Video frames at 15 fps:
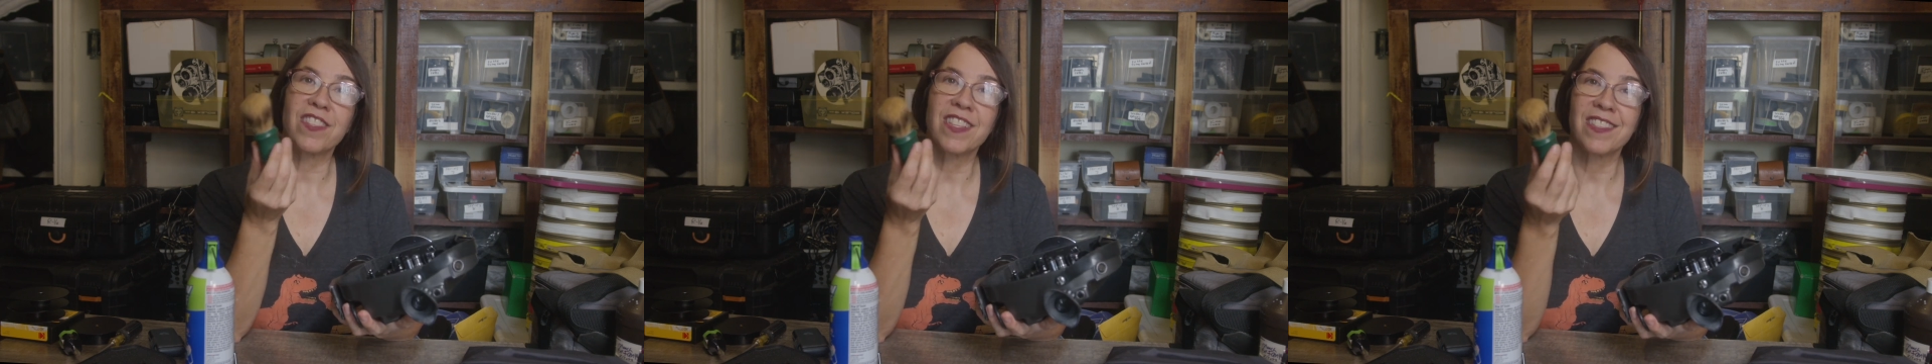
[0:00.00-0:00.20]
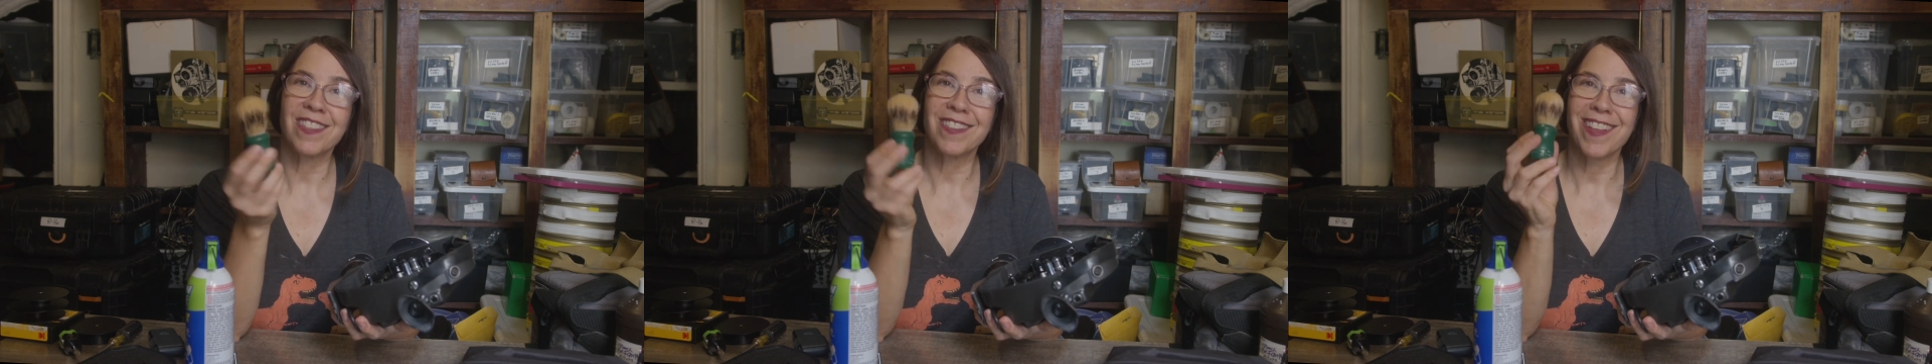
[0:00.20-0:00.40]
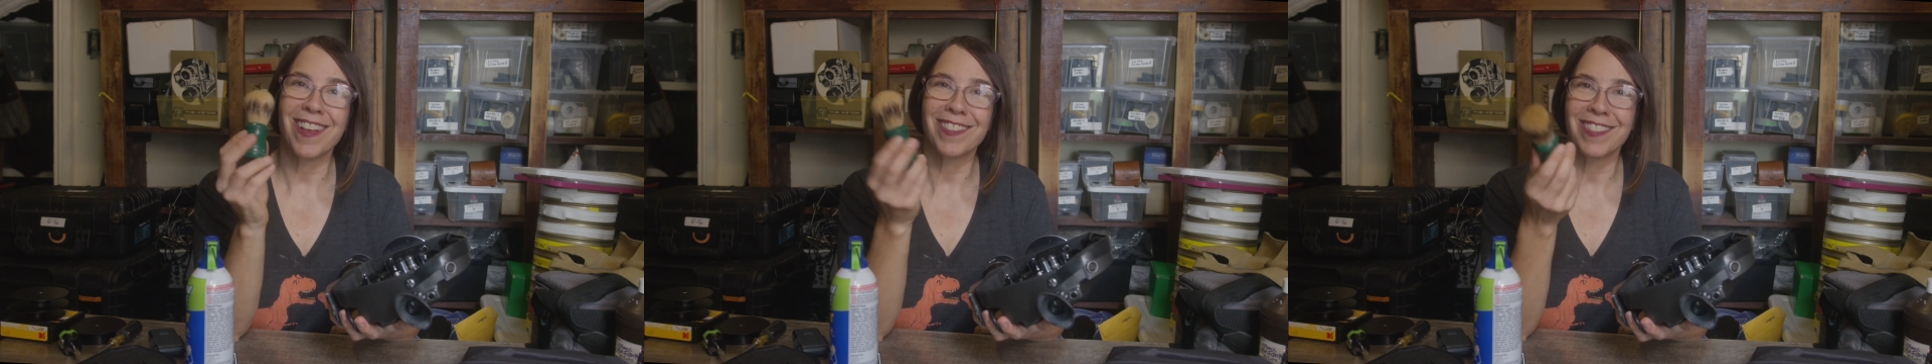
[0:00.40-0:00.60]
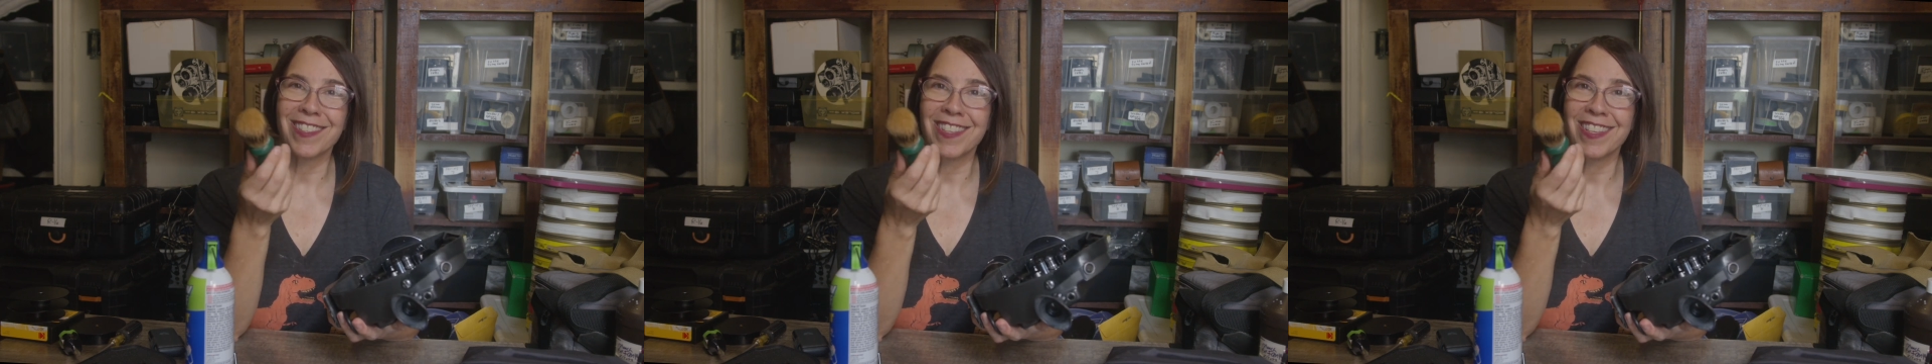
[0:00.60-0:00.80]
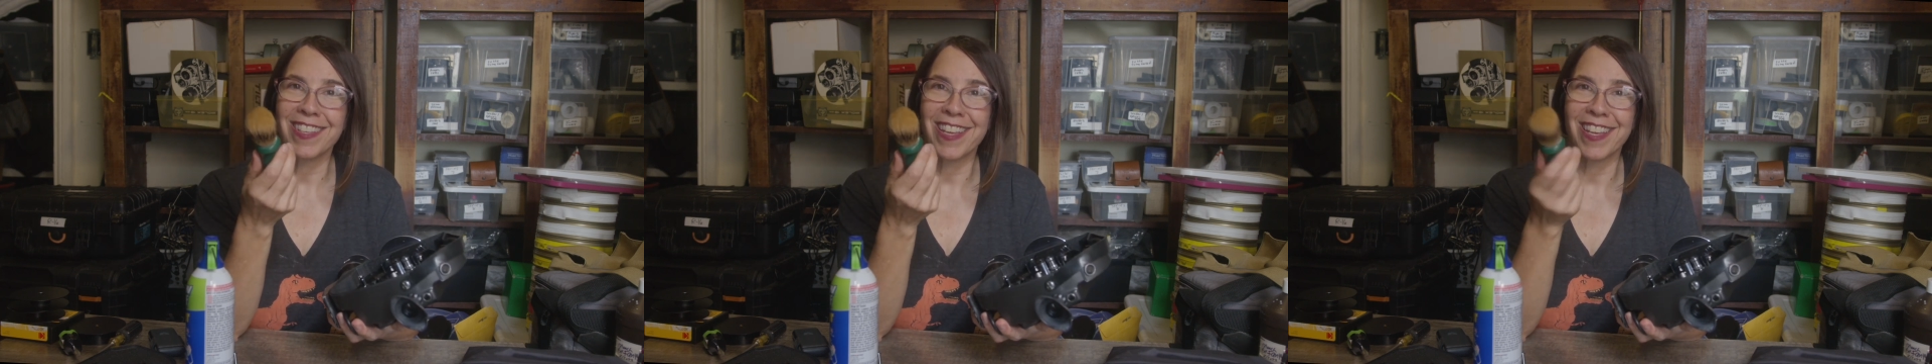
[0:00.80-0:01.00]
This is
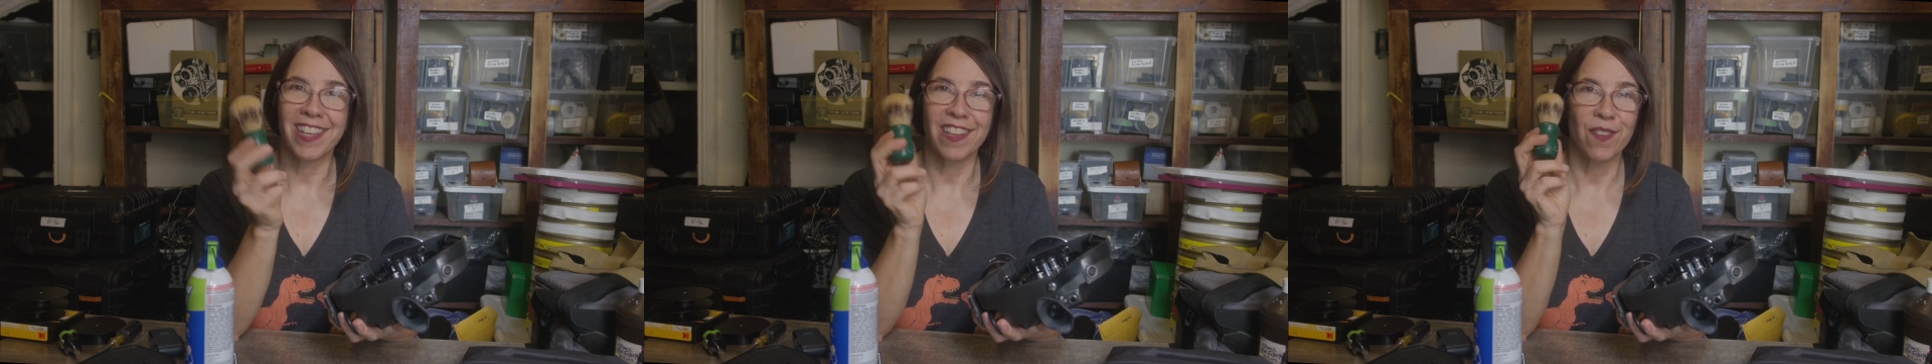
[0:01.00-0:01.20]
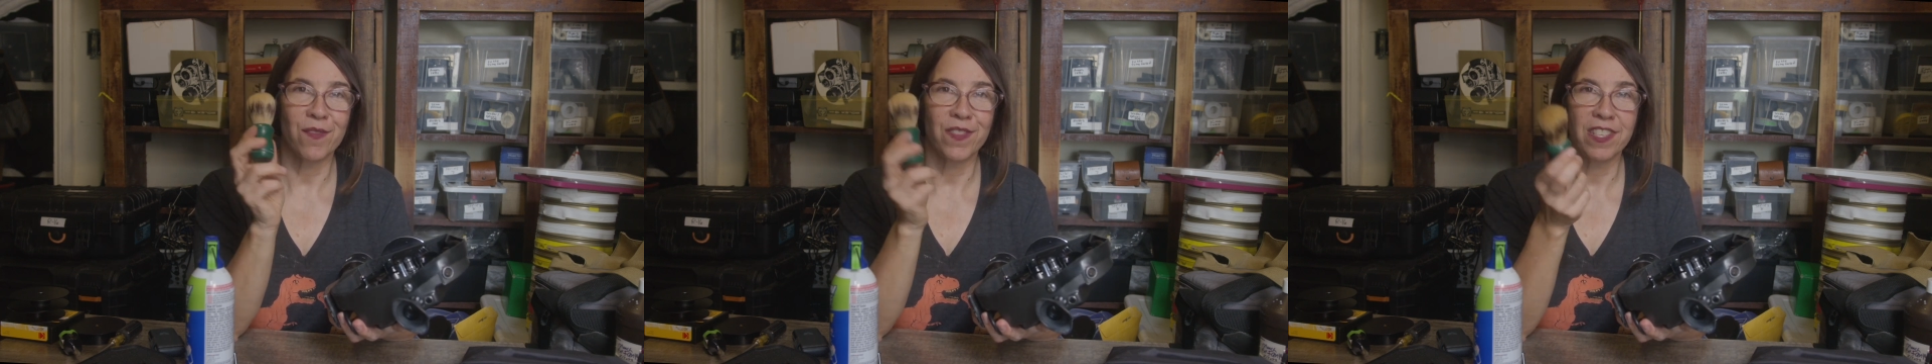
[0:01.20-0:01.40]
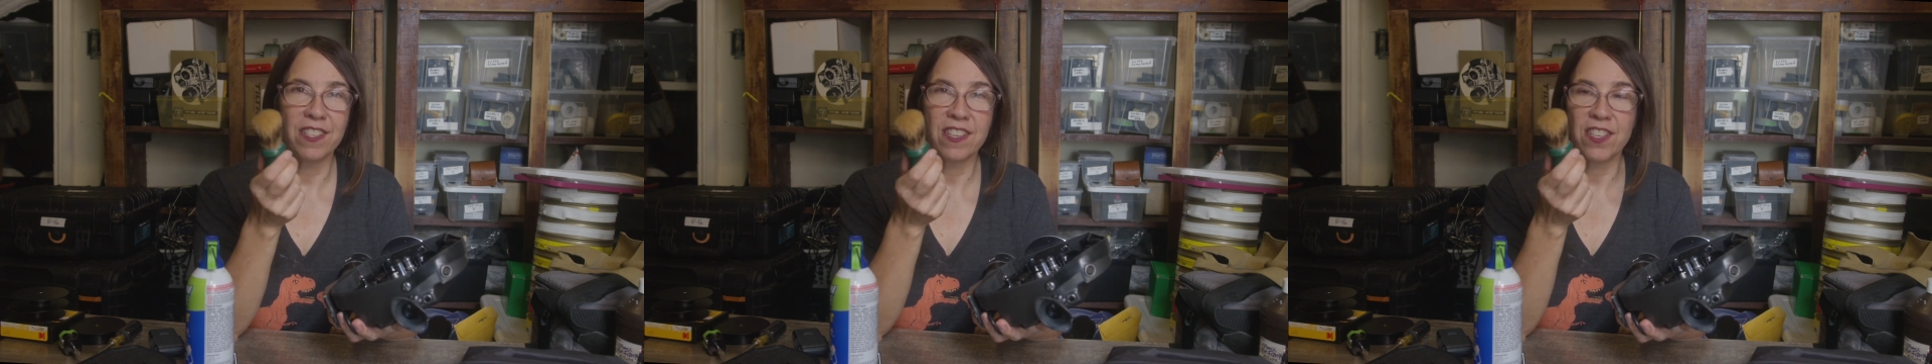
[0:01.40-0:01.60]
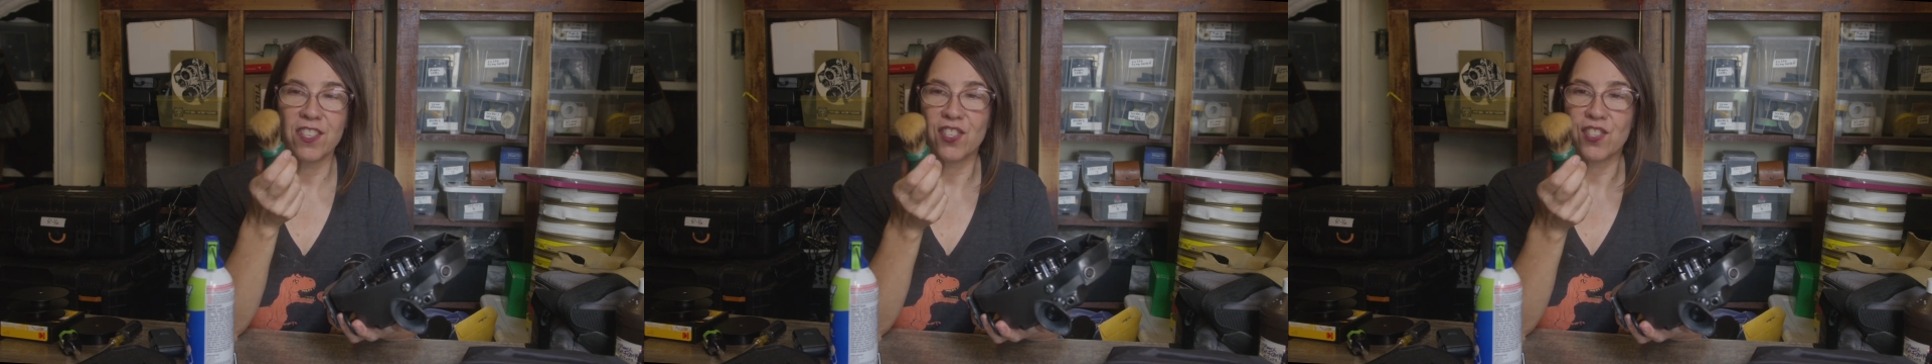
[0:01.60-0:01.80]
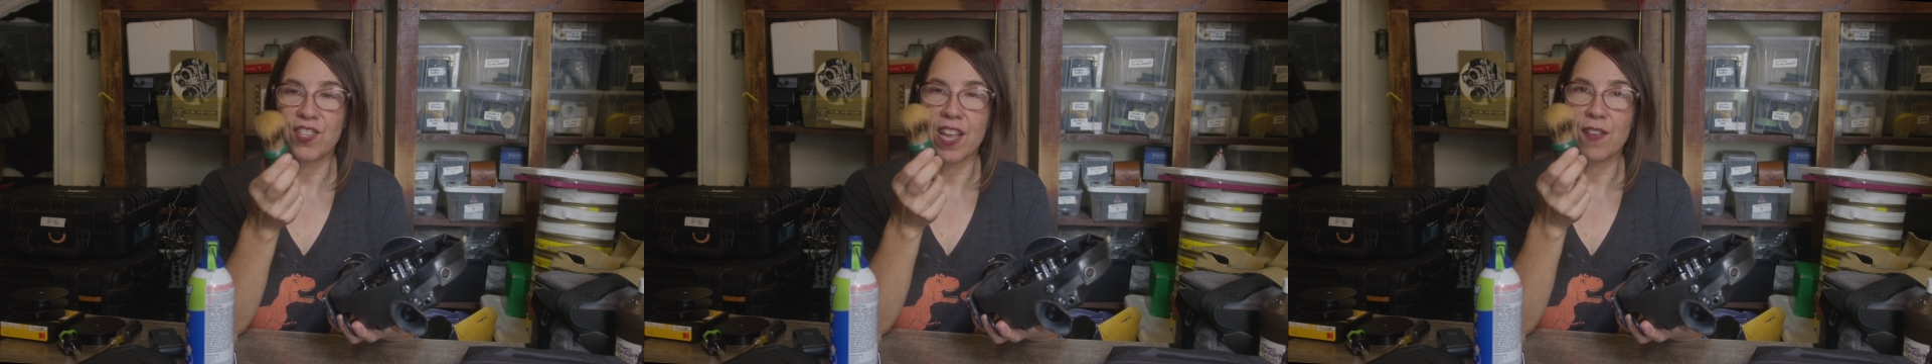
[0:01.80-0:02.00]
actually a vintage
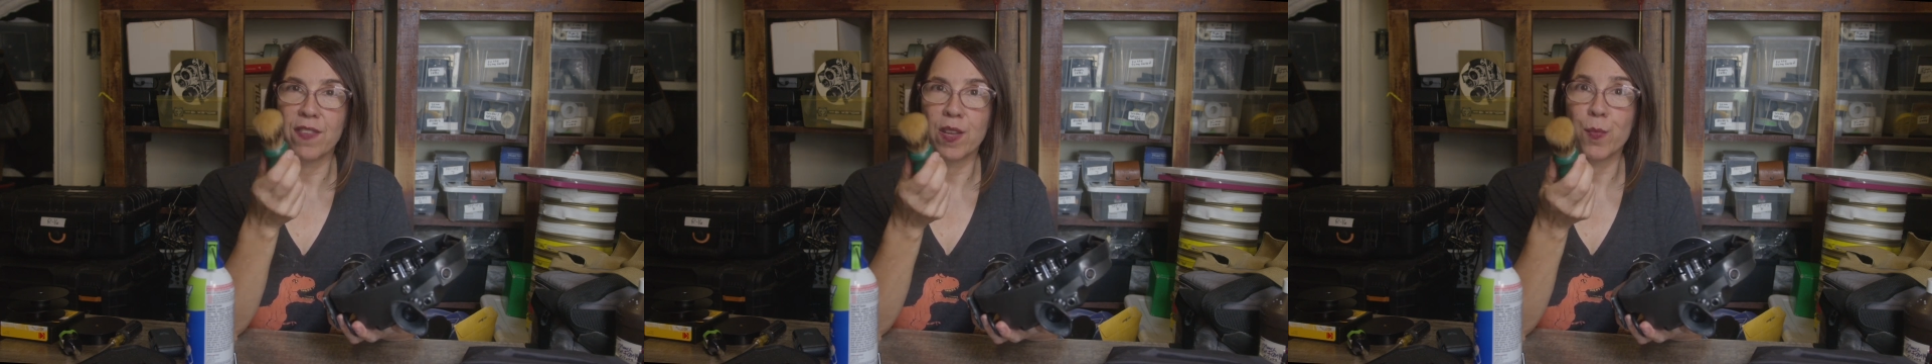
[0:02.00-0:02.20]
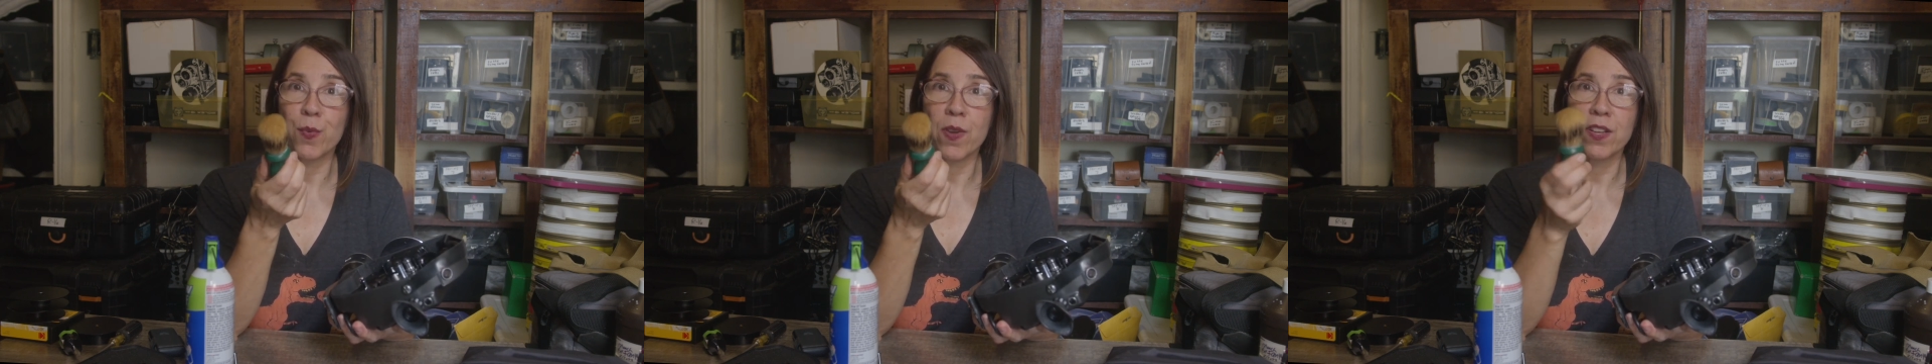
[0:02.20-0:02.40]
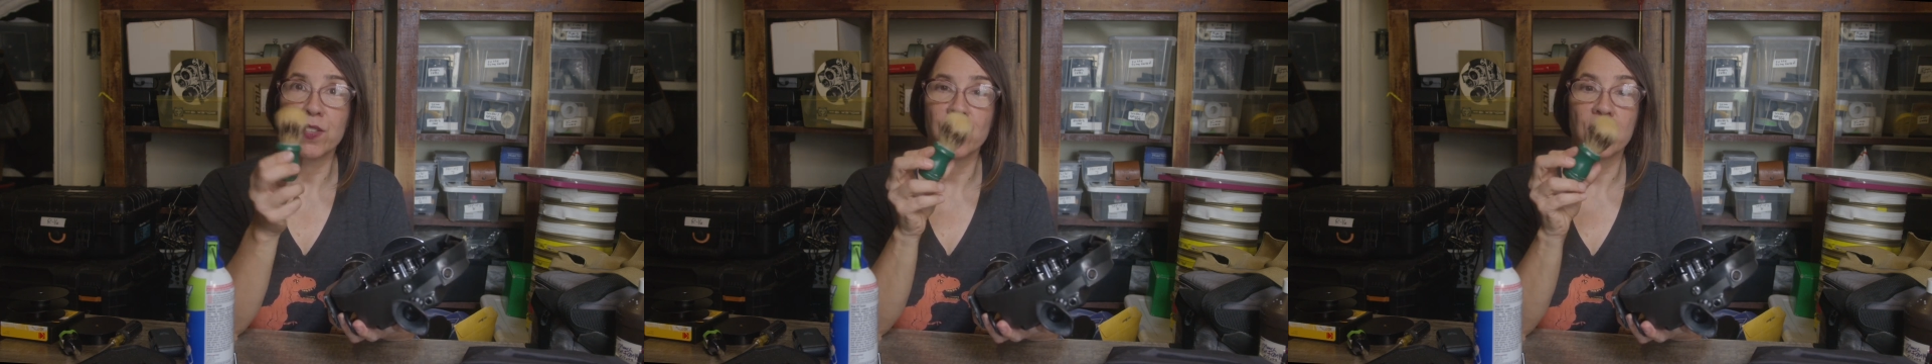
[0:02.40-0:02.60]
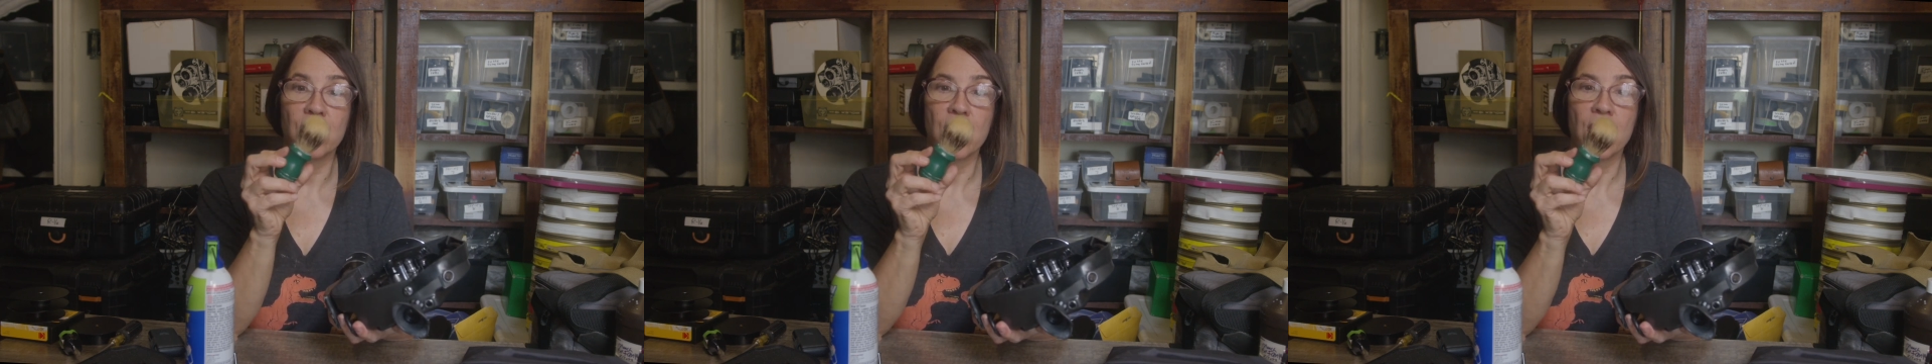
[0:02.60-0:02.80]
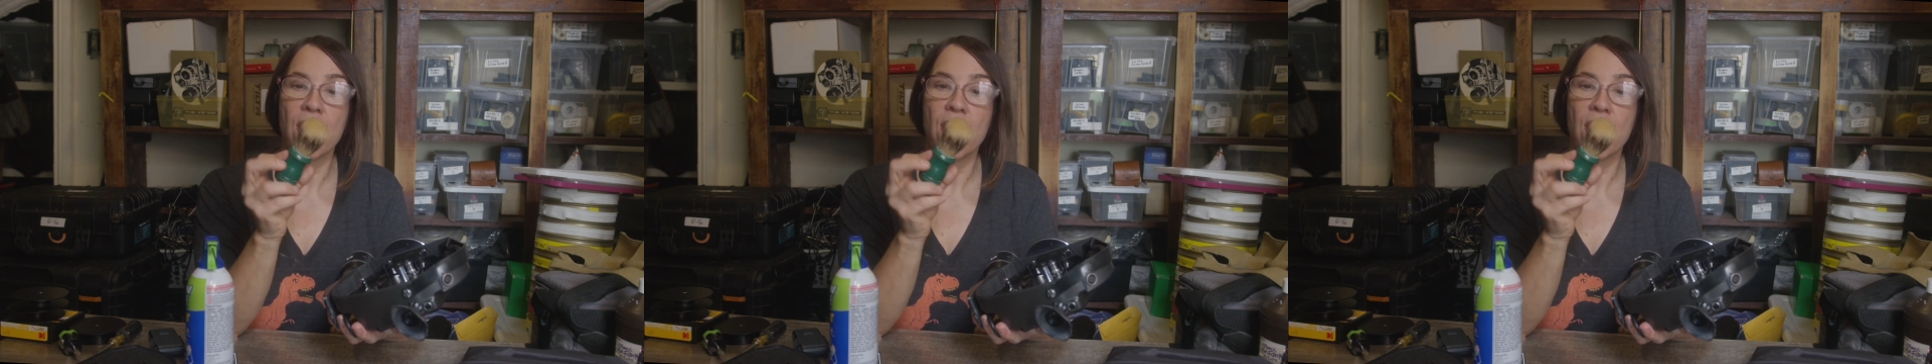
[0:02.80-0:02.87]
shaving brush.